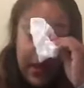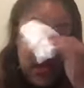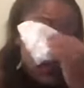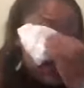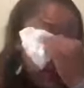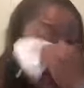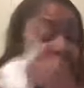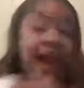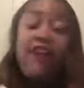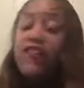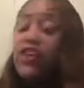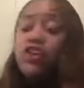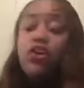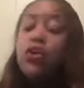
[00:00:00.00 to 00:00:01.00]
So,
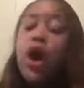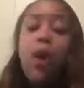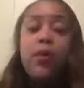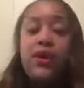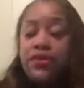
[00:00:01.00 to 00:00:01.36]
whatever you're going